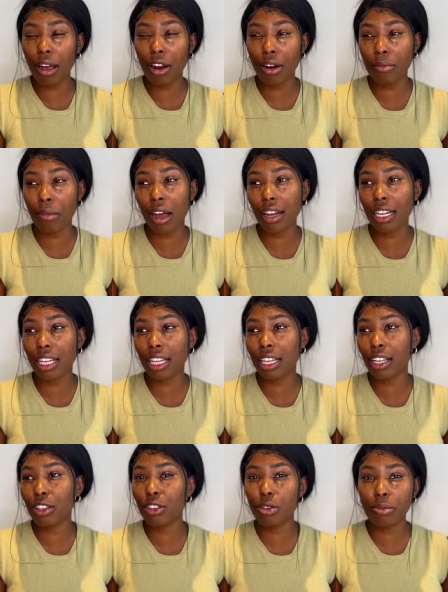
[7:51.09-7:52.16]
Armani
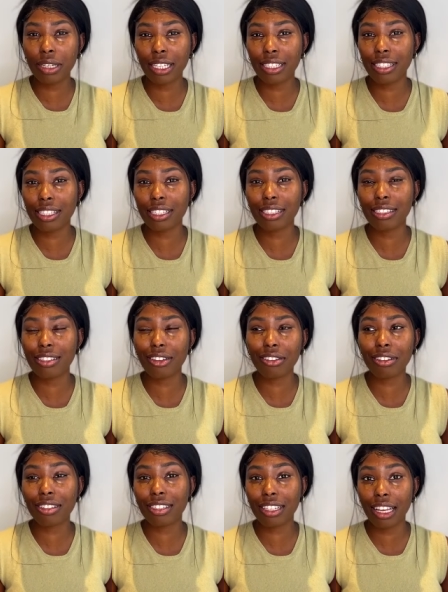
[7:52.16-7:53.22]
Luminous
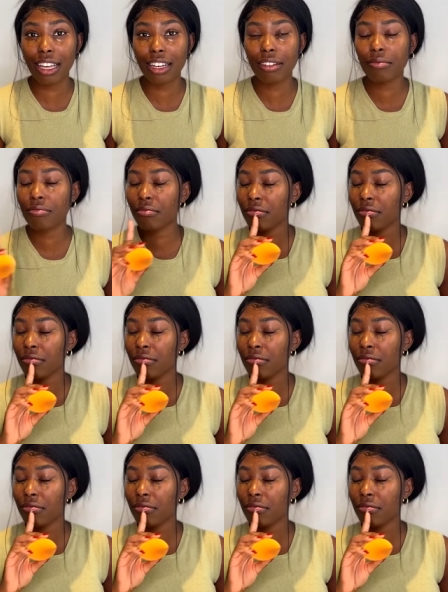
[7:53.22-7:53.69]
Silk Skin.